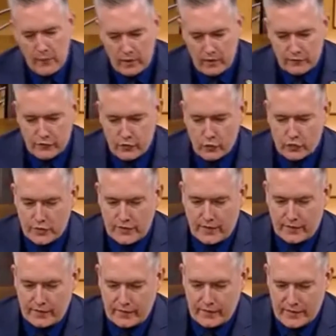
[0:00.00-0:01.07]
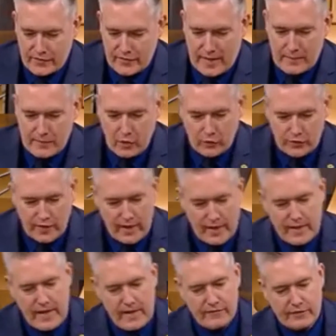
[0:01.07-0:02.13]
I will, of course, thoroughly examine all the
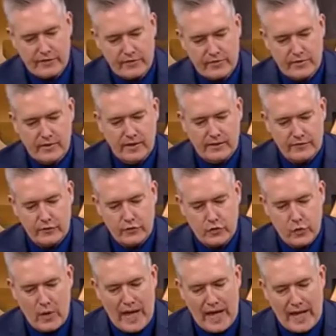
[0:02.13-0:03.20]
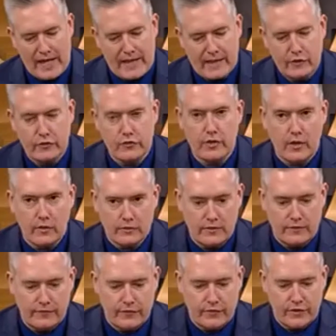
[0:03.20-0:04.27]
written evidence and listen to any
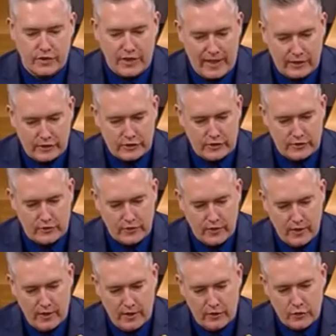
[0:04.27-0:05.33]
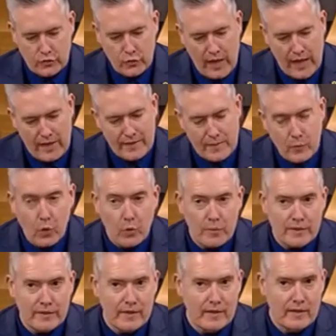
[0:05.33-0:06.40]
constructive suggestions. So at the
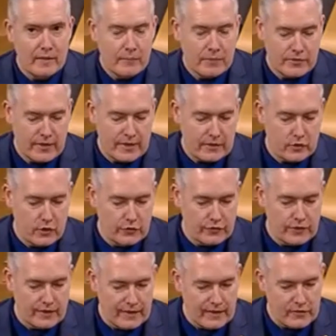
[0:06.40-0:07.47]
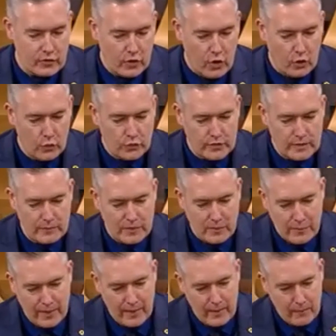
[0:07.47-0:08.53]
moment, presiding officer, this all seems
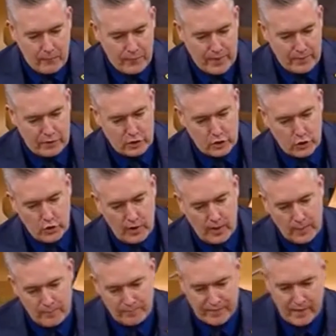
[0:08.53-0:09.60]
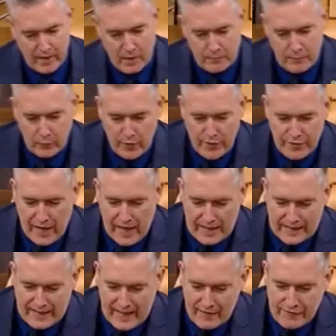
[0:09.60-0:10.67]
a bit premature. But with
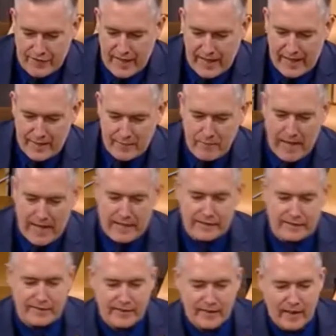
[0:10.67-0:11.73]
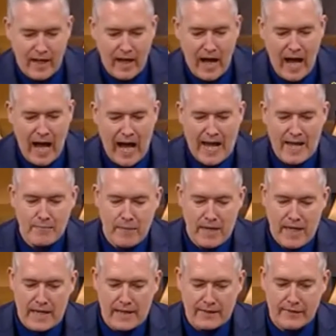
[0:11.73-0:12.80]
that caveat in mind, I
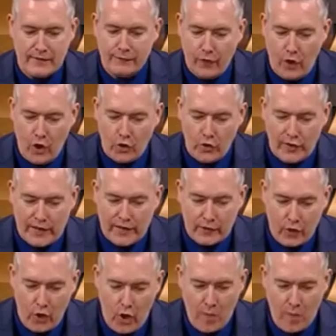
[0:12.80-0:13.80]
make the following